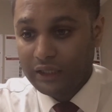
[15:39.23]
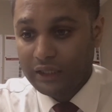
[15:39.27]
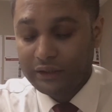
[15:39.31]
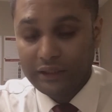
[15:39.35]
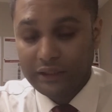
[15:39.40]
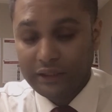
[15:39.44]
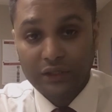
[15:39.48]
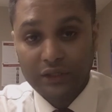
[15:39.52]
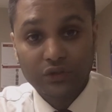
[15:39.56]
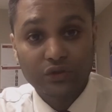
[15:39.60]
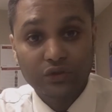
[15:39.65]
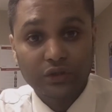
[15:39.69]
and
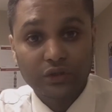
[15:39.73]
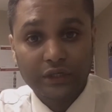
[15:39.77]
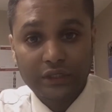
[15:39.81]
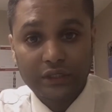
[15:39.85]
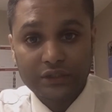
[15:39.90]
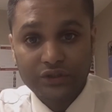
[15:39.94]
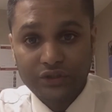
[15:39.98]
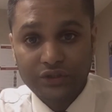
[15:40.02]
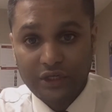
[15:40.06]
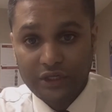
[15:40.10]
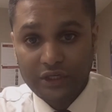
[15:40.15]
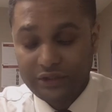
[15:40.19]
then you
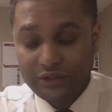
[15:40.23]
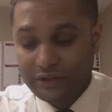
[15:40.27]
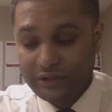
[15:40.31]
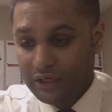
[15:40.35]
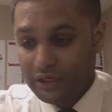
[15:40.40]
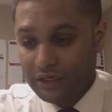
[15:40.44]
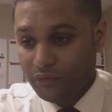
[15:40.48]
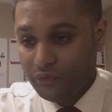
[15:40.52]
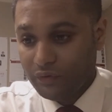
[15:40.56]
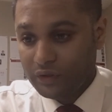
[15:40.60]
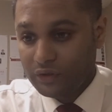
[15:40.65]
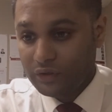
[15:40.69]
can change
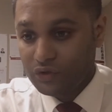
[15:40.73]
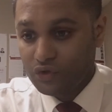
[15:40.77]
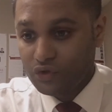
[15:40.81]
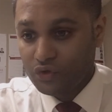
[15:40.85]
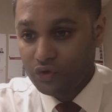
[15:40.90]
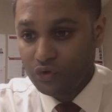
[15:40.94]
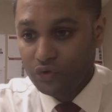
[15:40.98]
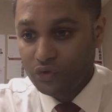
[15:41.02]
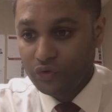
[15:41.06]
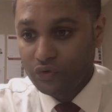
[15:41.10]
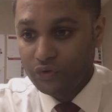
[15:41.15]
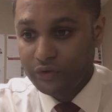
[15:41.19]
that one
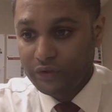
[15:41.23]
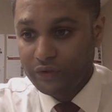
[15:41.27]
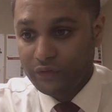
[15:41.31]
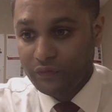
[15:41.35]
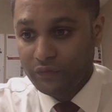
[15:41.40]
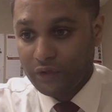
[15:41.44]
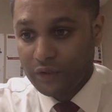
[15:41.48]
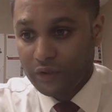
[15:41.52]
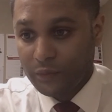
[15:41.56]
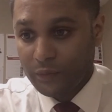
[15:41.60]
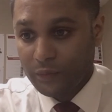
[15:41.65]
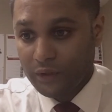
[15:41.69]
to the
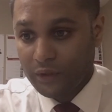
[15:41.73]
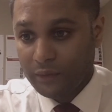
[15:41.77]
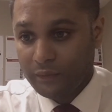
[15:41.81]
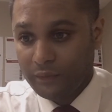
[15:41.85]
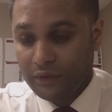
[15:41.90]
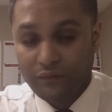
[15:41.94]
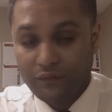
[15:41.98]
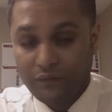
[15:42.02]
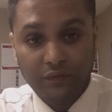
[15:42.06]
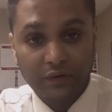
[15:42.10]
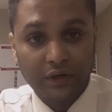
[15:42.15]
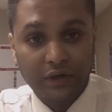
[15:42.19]
work
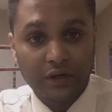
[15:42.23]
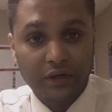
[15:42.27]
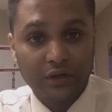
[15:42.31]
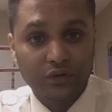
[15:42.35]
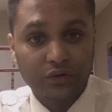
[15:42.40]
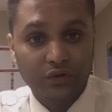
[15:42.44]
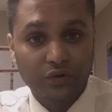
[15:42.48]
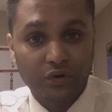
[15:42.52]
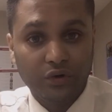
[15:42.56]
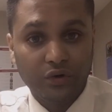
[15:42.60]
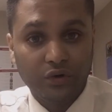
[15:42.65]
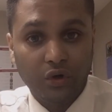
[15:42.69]
permit for
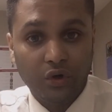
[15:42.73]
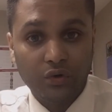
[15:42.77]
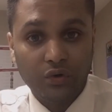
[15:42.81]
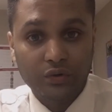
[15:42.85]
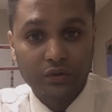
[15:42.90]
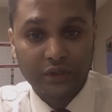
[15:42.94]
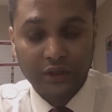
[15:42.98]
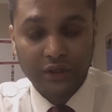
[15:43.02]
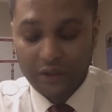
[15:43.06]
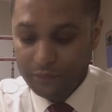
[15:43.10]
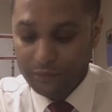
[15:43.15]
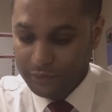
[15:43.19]
your
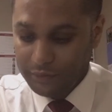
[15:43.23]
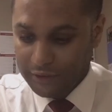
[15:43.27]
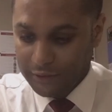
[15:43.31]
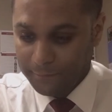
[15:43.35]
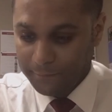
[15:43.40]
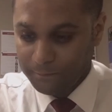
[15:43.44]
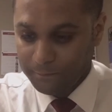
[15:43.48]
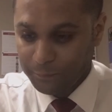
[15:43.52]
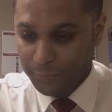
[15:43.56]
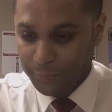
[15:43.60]
own company.